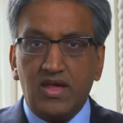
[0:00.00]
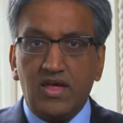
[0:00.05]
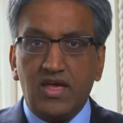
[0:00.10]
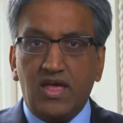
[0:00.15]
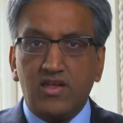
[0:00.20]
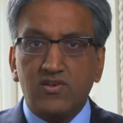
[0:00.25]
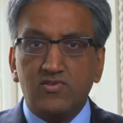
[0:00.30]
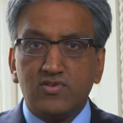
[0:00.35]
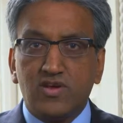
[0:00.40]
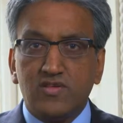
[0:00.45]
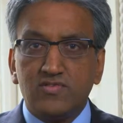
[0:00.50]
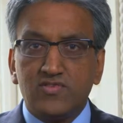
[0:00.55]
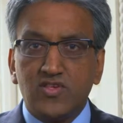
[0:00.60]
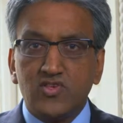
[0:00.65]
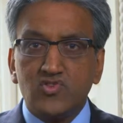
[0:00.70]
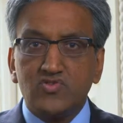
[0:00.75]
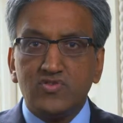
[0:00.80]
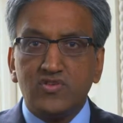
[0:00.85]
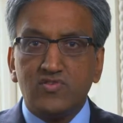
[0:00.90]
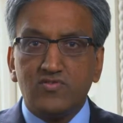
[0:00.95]
And
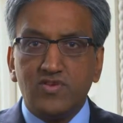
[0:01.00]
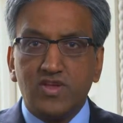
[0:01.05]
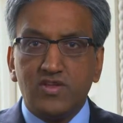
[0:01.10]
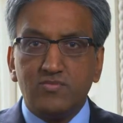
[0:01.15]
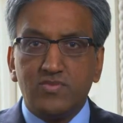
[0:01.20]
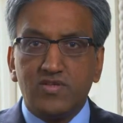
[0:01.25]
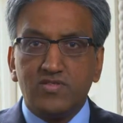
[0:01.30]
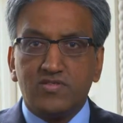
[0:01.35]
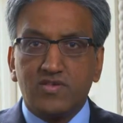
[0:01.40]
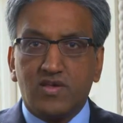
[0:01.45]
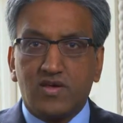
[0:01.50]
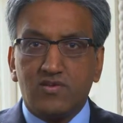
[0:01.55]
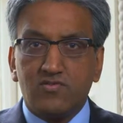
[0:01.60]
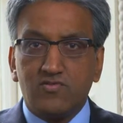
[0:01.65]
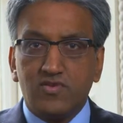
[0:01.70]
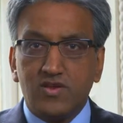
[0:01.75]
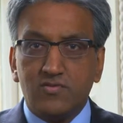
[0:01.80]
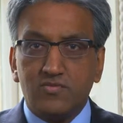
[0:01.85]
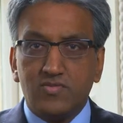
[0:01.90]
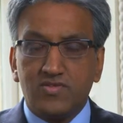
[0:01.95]
transitional treatments are
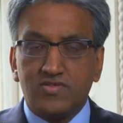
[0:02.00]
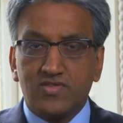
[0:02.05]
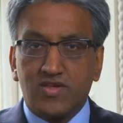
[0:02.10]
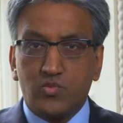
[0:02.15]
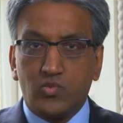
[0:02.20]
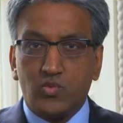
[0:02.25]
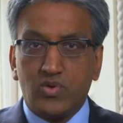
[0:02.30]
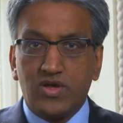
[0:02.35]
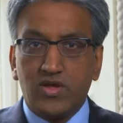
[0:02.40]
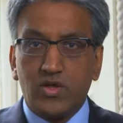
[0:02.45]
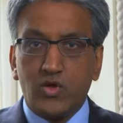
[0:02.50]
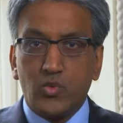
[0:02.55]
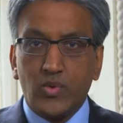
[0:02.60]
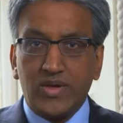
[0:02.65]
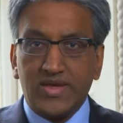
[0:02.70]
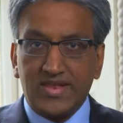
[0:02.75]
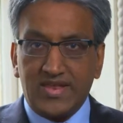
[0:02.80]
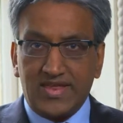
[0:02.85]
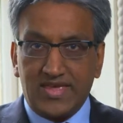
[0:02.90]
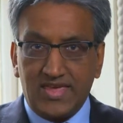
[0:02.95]
treatments that work
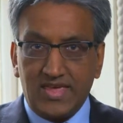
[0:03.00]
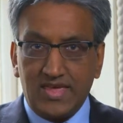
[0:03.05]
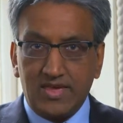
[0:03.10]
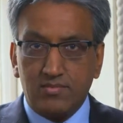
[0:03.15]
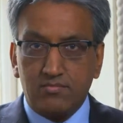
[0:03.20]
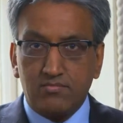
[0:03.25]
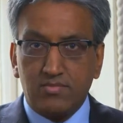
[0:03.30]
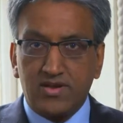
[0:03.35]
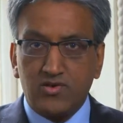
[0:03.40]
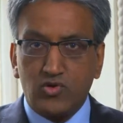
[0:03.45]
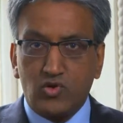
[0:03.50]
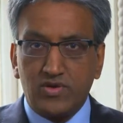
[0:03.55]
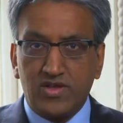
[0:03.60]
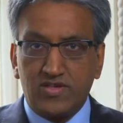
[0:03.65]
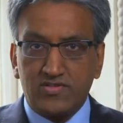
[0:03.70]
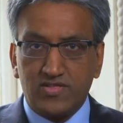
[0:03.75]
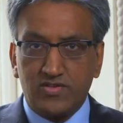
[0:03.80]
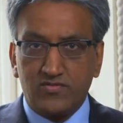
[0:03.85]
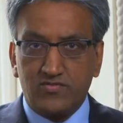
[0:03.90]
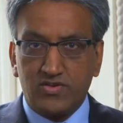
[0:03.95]
quickly but don't
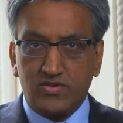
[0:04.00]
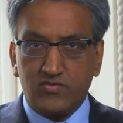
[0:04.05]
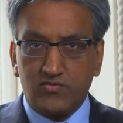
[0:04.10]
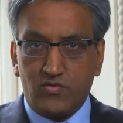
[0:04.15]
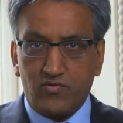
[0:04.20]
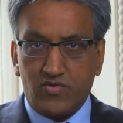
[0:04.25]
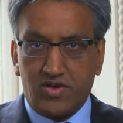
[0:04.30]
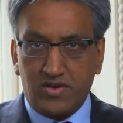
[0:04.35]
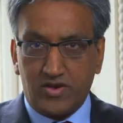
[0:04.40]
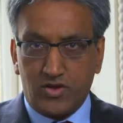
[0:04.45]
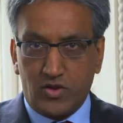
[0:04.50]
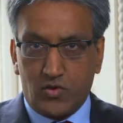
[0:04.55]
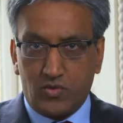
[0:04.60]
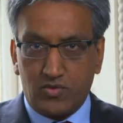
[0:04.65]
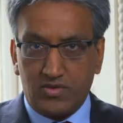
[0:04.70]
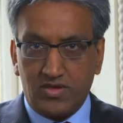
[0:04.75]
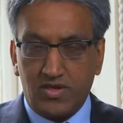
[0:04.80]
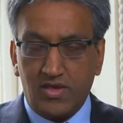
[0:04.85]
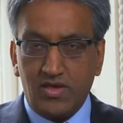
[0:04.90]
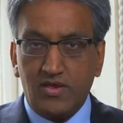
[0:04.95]
necessarily work for very
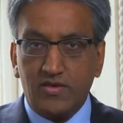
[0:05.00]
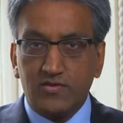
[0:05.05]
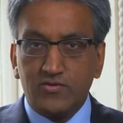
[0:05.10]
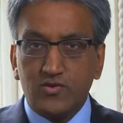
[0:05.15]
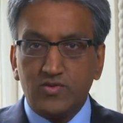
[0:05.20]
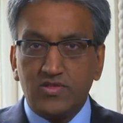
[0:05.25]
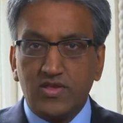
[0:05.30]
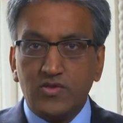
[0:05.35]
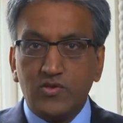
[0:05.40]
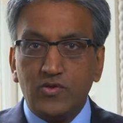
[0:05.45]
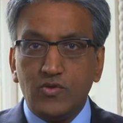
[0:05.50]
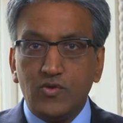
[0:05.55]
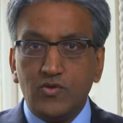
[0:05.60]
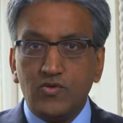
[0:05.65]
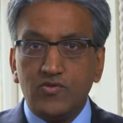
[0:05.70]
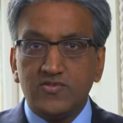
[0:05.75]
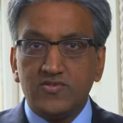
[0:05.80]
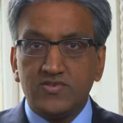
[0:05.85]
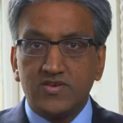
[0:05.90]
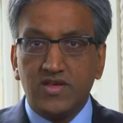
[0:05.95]
long. So they're
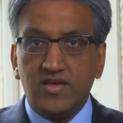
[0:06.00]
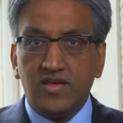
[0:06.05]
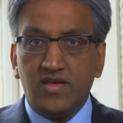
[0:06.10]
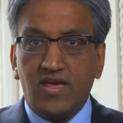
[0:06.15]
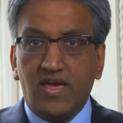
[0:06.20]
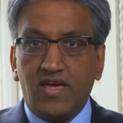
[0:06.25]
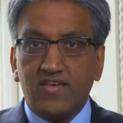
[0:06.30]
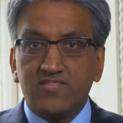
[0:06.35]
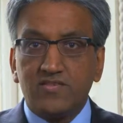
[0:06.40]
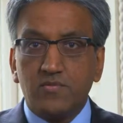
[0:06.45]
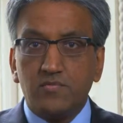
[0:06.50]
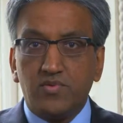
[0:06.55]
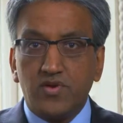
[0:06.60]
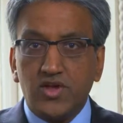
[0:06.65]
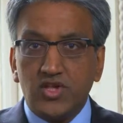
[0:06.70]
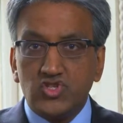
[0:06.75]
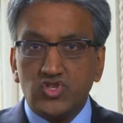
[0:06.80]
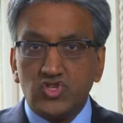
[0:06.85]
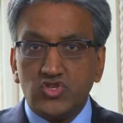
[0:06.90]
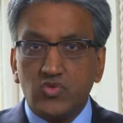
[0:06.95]
used as a
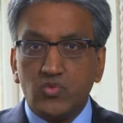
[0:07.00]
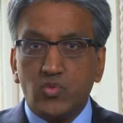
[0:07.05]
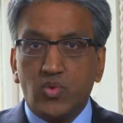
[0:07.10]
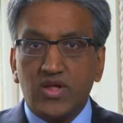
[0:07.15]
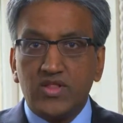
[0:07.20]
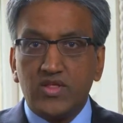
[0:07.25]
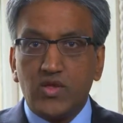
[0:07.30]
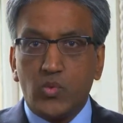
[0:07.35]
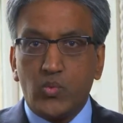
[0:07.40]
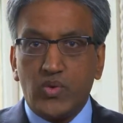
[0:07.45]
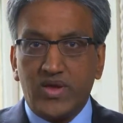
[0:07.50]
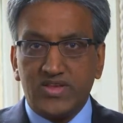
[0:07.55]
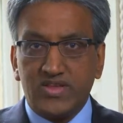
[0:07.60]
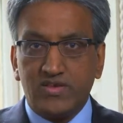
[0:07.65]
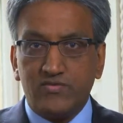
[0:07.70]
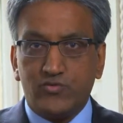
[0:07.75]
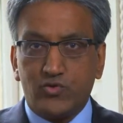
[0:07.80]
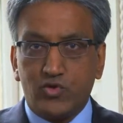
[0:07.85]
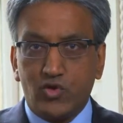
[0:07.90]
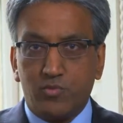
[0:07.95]
bridge while you're
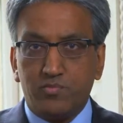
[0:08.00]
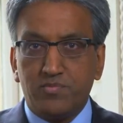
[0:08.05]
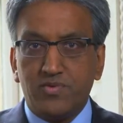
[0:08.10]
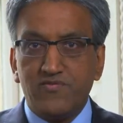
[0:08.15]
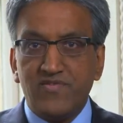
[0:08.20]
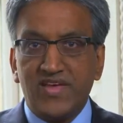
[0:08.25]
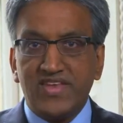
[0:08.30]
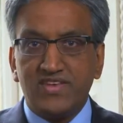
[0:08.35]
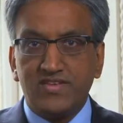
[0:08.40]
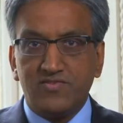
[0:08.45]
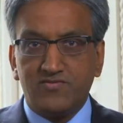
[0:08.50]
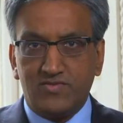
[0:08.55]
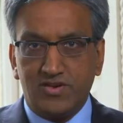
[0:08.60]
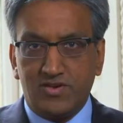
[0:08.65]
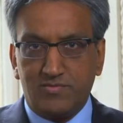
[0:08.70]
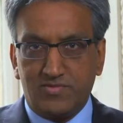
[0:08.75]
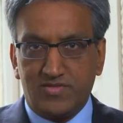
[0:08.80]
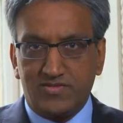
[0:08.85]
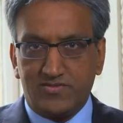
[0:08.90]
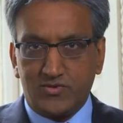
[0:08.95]
waiting for your preventive
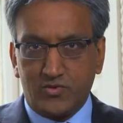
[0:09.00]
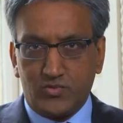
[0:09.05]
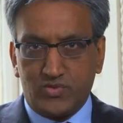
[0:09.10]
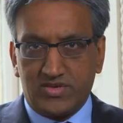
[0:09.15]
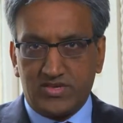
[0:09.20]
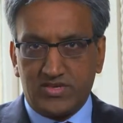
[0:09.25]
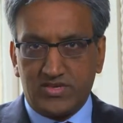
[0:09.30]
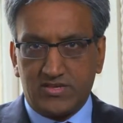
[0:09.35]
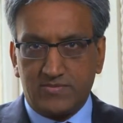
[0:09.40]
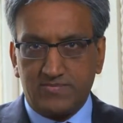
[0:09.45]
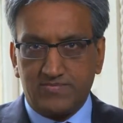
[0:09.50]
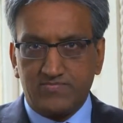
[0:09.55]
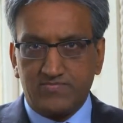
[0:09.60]
treatments to work.